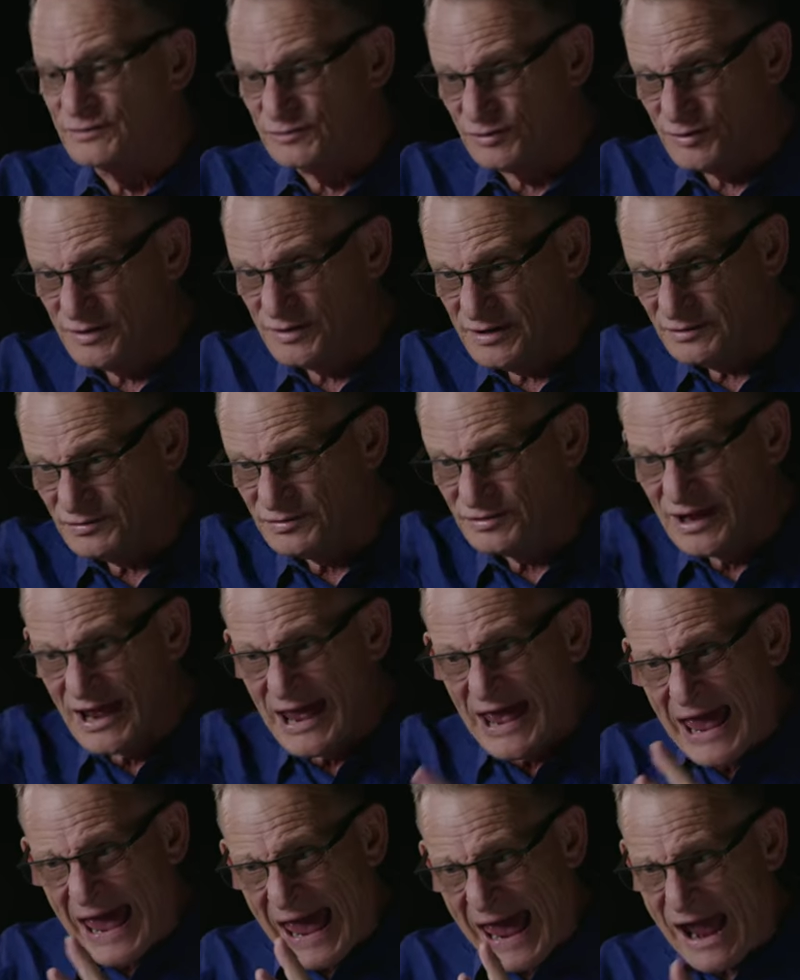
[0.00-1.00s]
So this
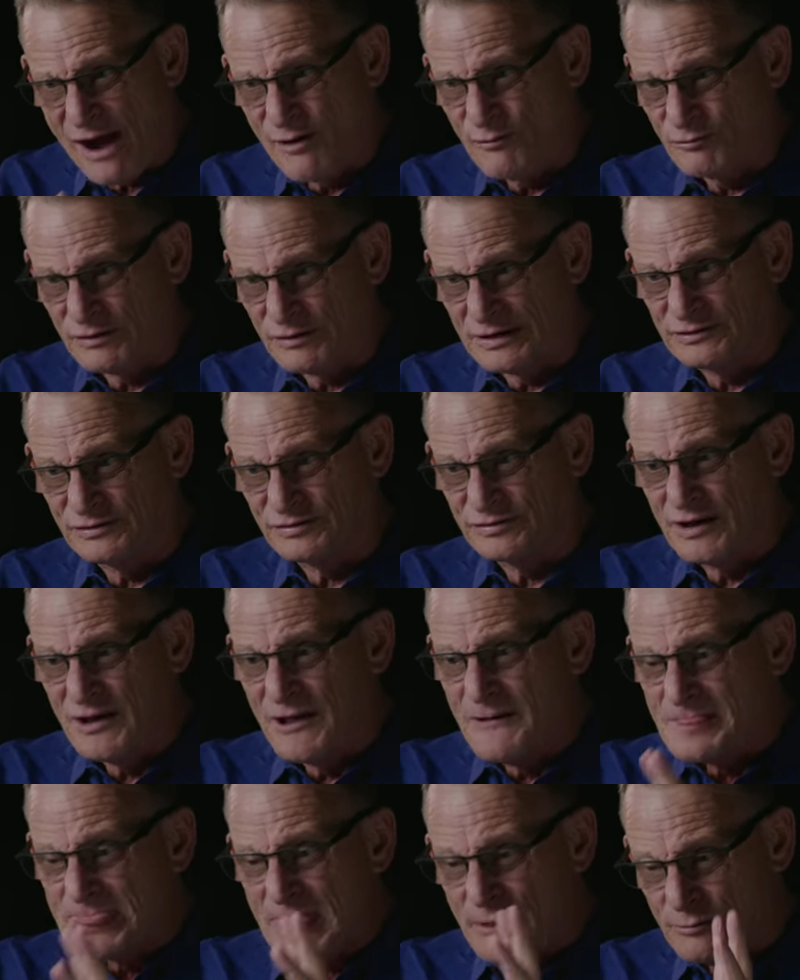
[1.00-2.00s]
outreach
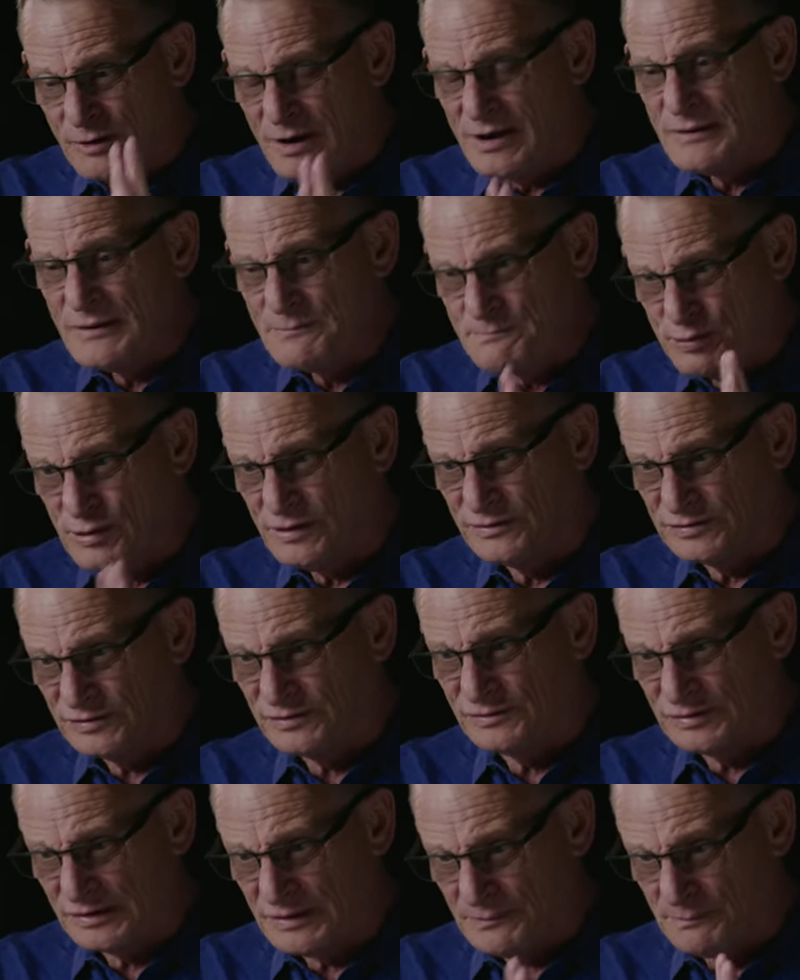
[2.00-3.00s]
really puts us